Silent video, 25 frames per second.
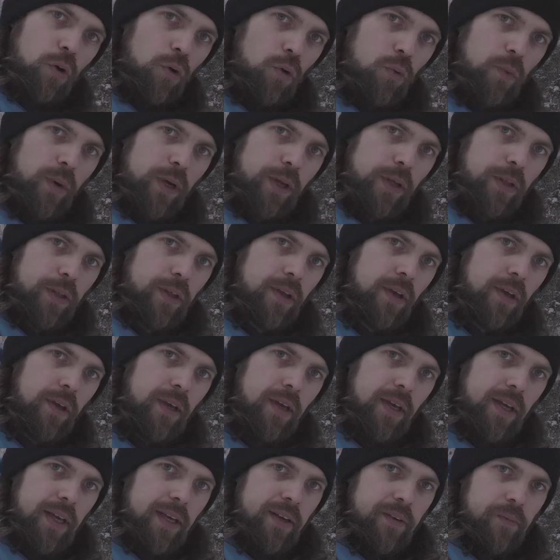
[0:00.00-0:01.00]
always
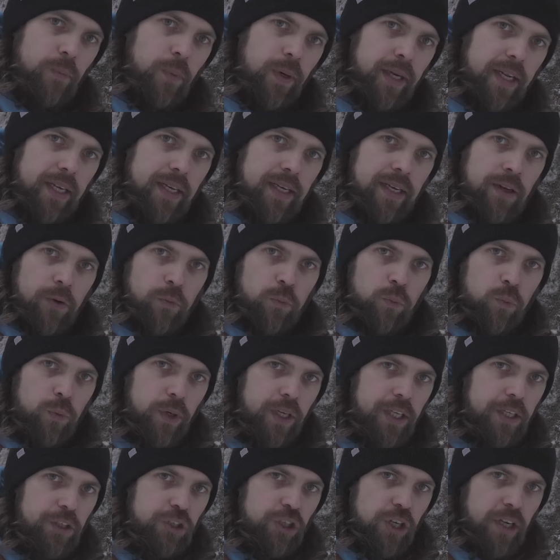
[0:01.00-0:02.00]
within
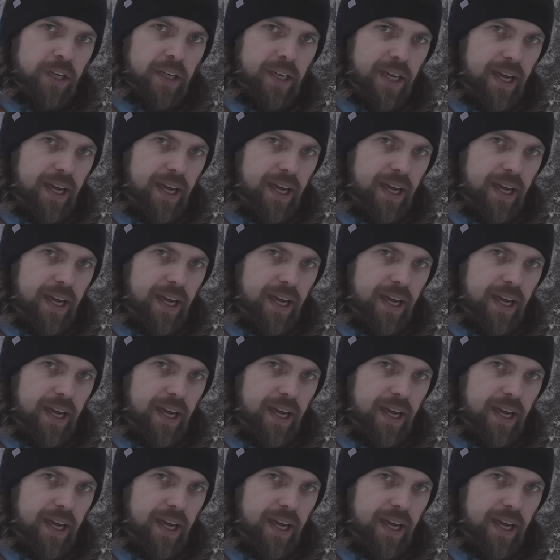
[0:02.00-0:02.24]
reach and